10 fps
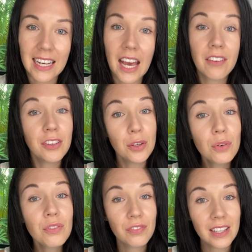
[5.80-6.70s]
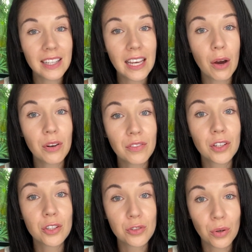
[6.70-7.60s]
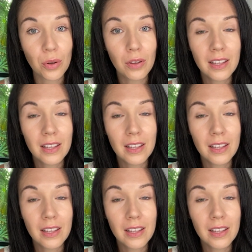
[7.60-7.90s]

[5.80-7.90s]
have you feeling out of control?